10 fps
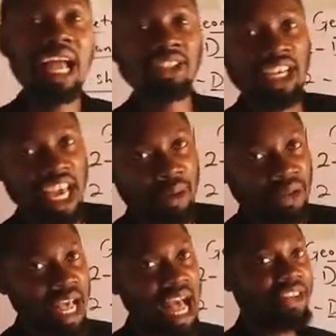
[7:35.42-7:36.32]

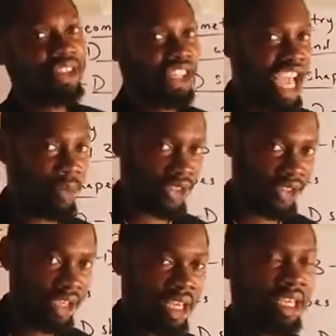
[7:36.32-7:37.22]
shapes are
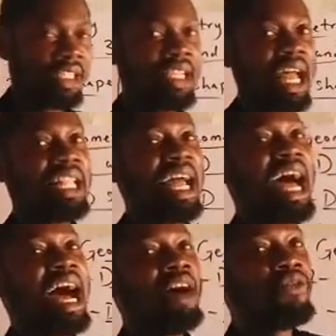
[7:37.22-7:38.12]
shapes that
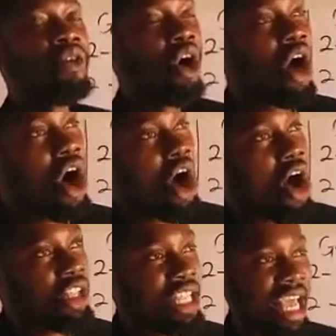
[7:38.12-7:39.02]
have all the